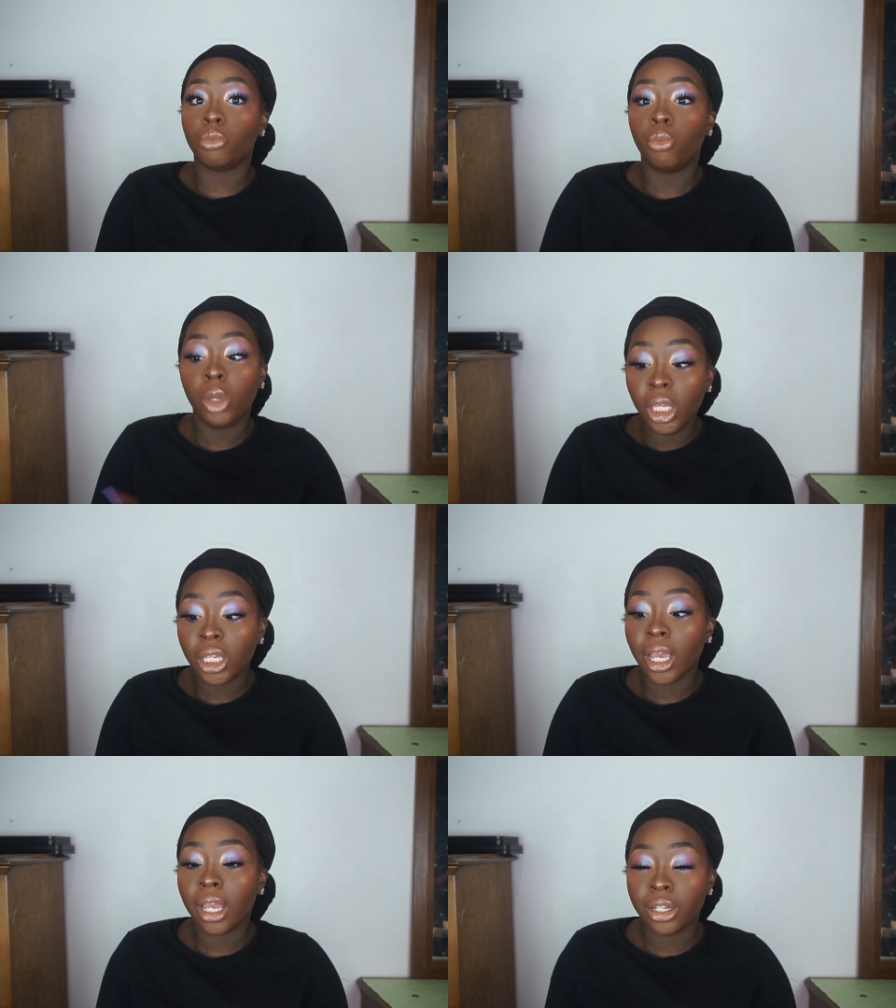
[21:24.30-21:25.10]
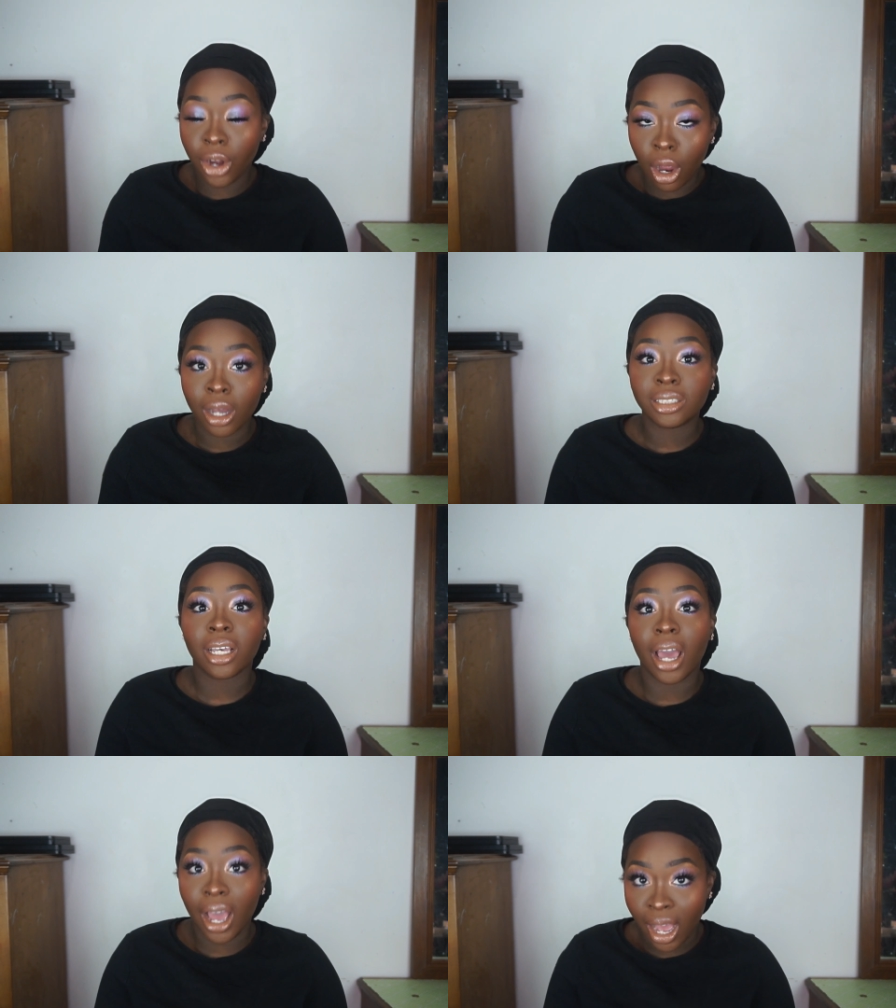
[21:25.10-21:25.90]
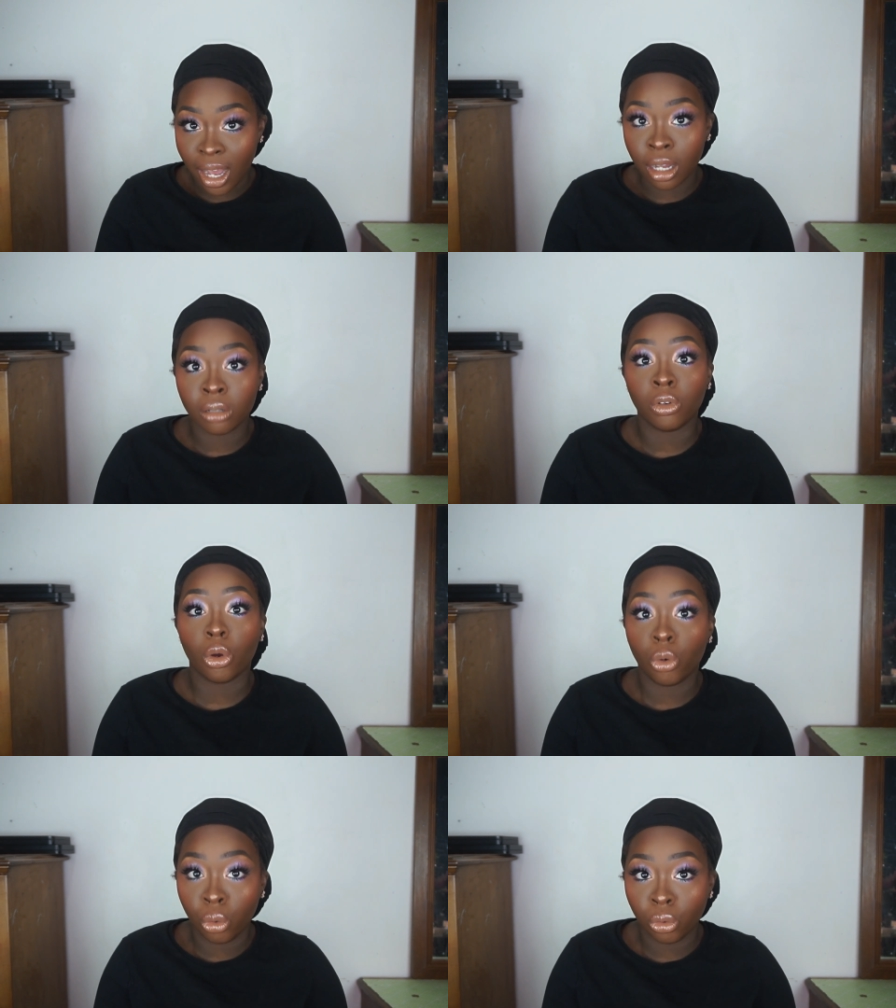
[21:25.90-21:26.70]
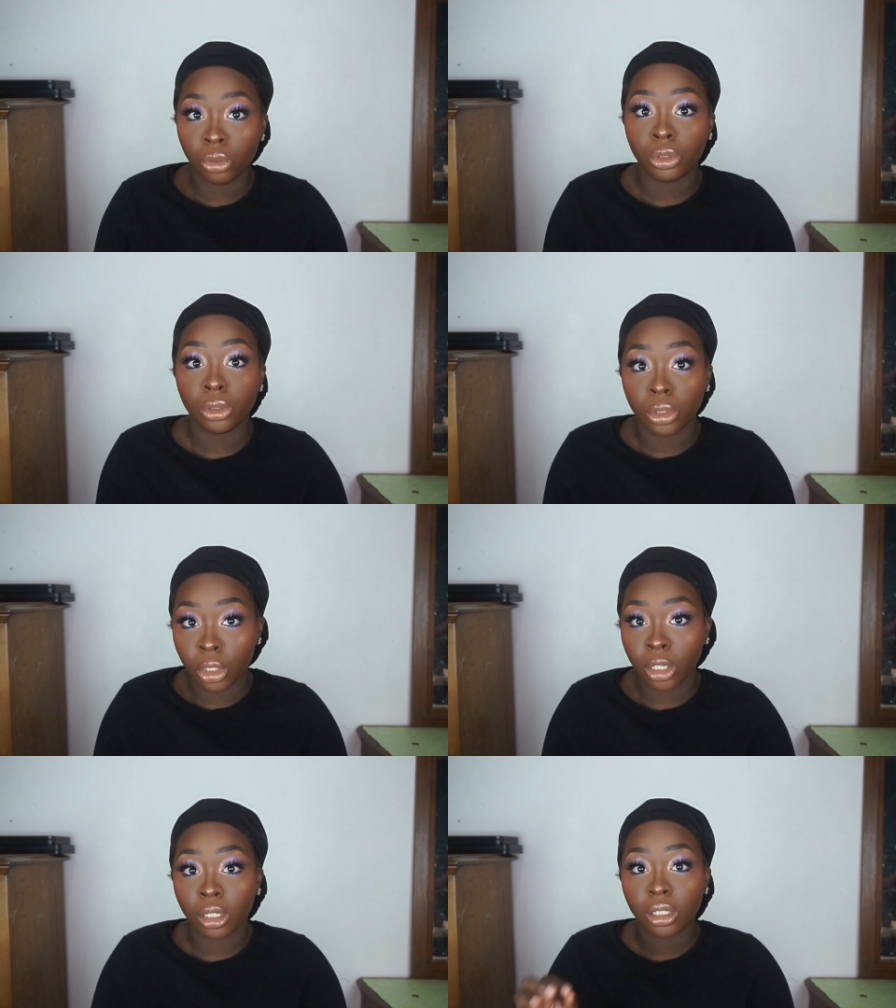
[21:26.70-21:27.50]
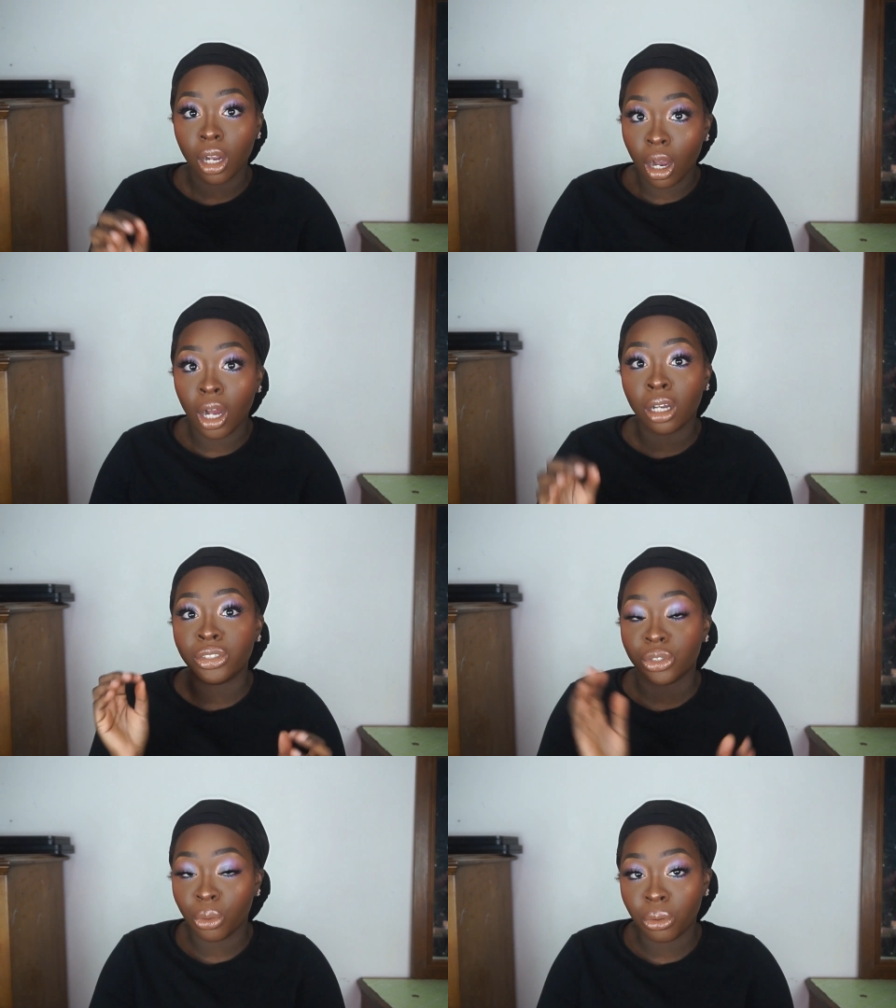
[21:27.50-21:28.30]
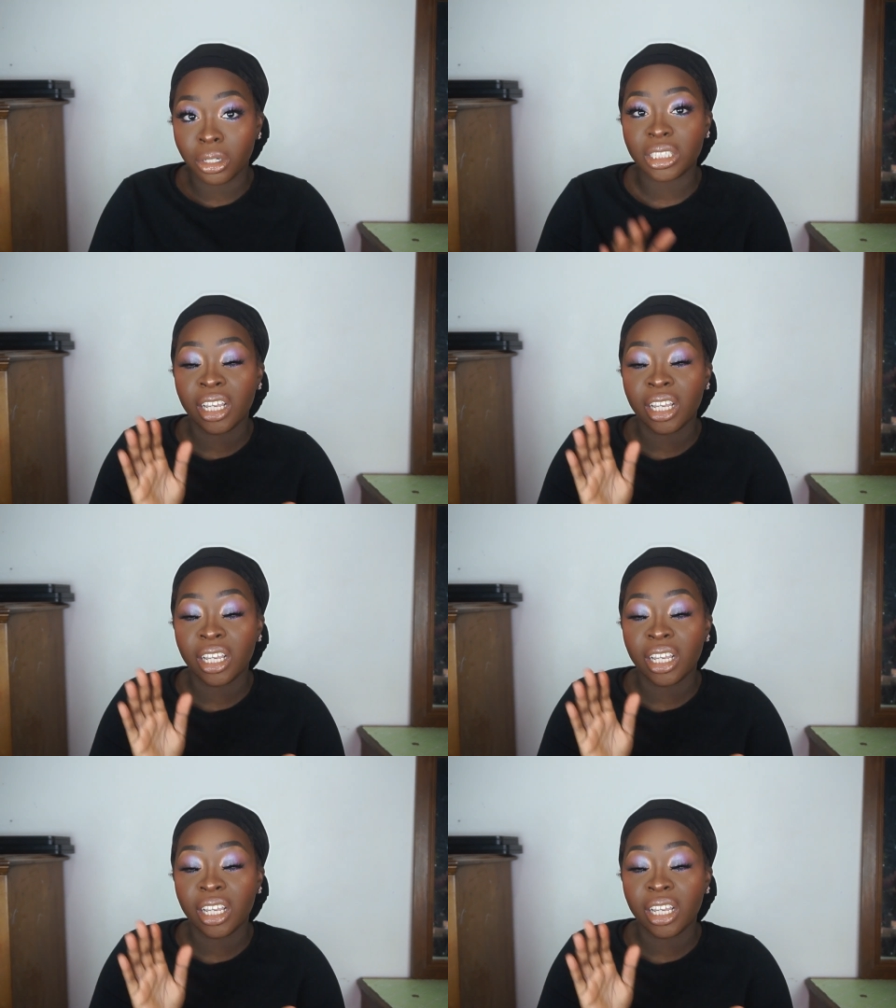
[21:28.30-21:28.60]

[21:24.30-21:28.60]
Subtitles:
We cannot have cooler contours.